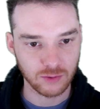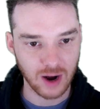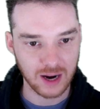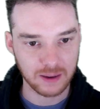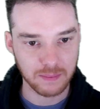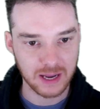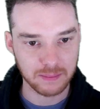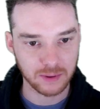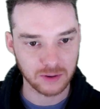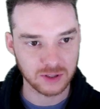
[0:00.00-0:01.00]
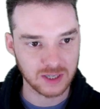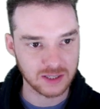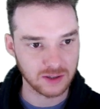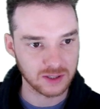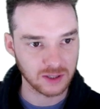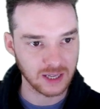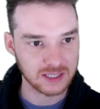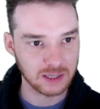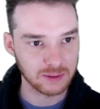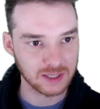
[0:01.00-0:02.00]
rock, paper, or scissors. So let's
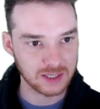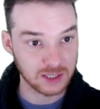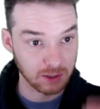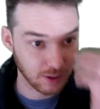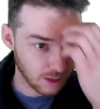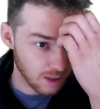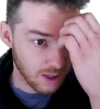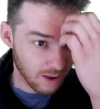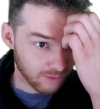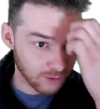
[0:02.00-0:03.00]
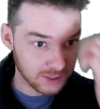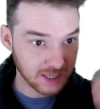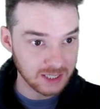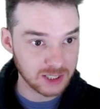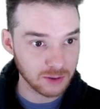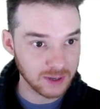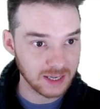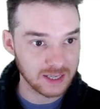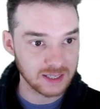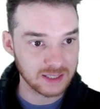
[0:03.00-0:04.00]
see what this is doing. First thing it's doing
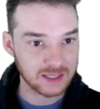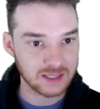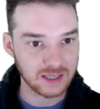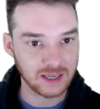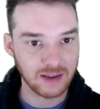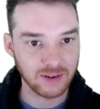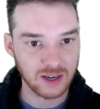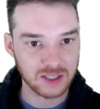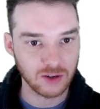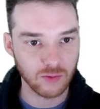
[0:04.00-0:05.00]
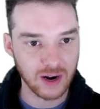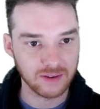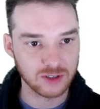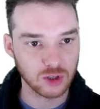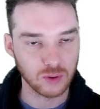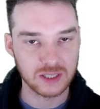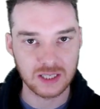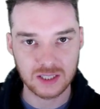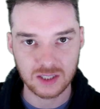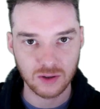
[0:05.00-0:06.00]
is giving us an array of
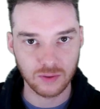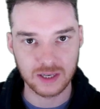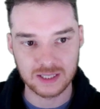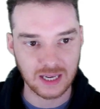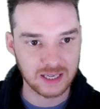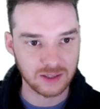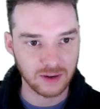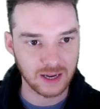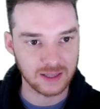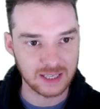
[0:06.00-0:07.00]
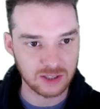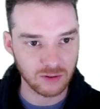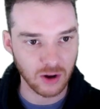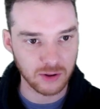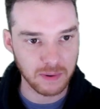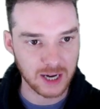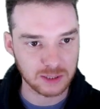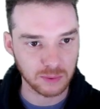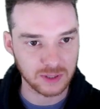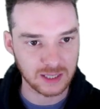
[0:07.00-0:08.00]
choices. So it says, okay, these are all the
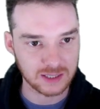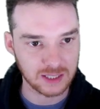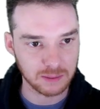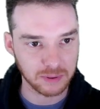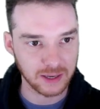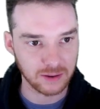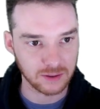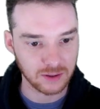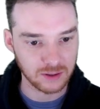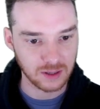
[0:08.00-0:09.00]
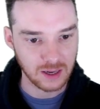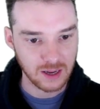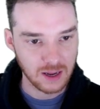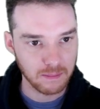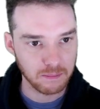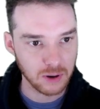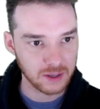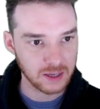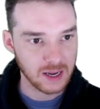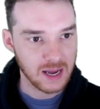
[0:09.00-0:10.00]
possible things that the player could
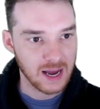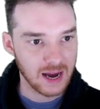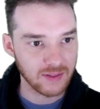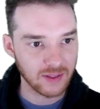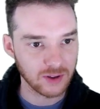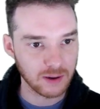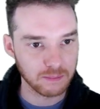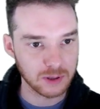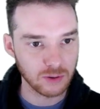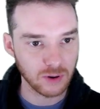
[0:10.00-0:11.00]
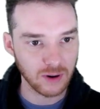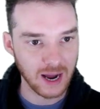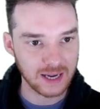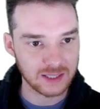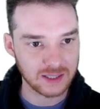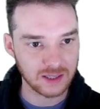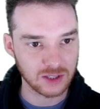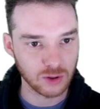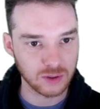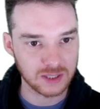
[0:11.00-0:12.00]
put. And then the computer has
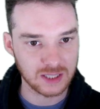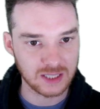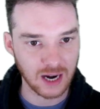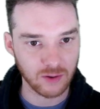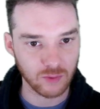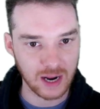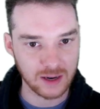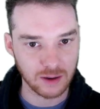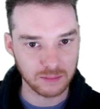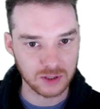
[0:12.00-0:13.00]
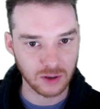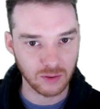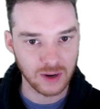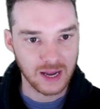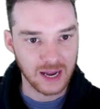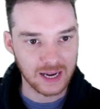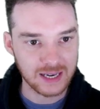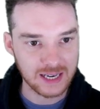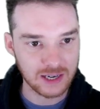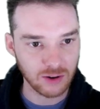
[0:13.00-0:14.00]
choices.random. So in
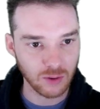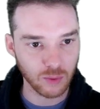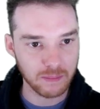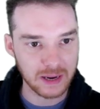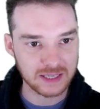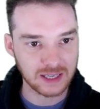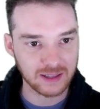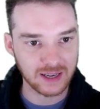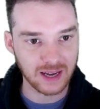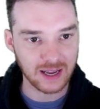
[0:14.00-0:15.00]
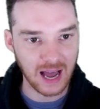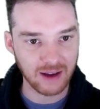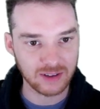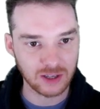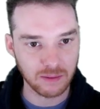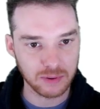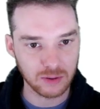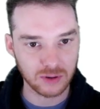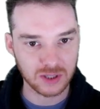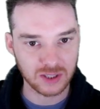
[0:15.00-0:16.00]
here, we're basically having the
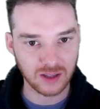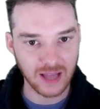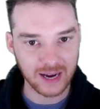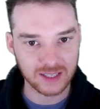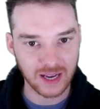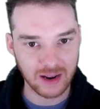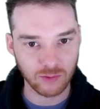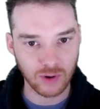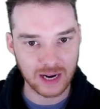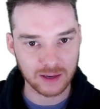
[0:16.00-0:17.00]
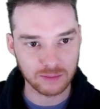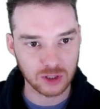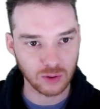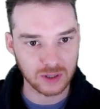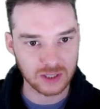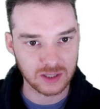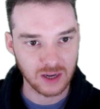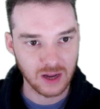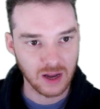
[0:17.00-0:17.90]
computer select a random choice